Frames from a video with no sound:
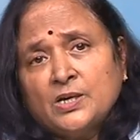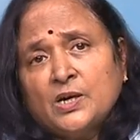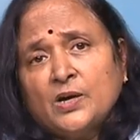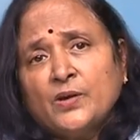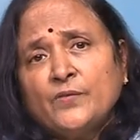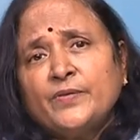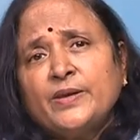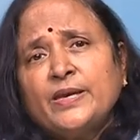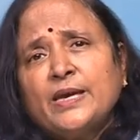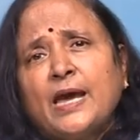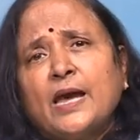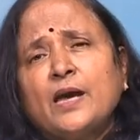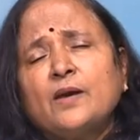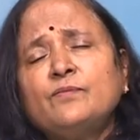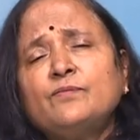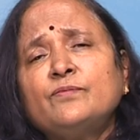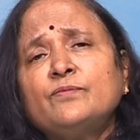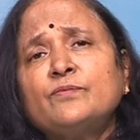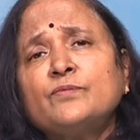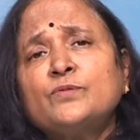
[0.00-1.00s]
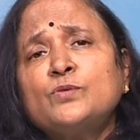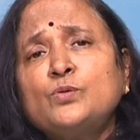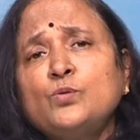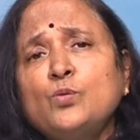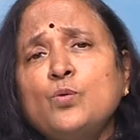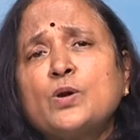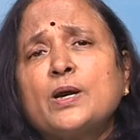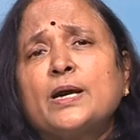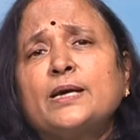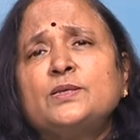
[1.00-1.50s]
we have two
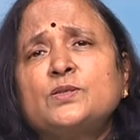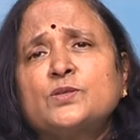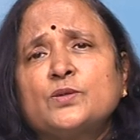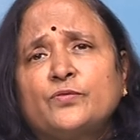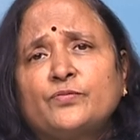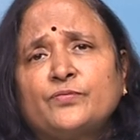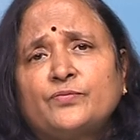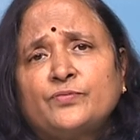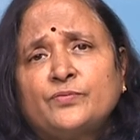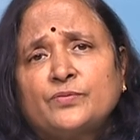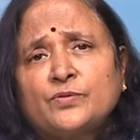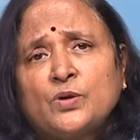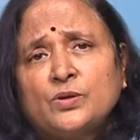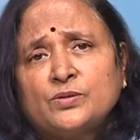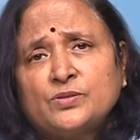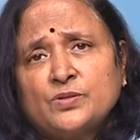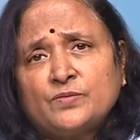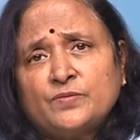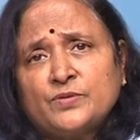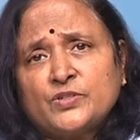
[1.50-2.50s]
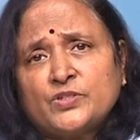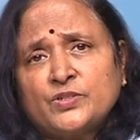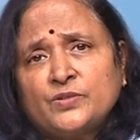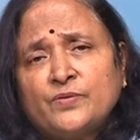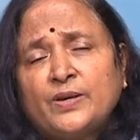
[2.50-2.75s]
kinds of conservation.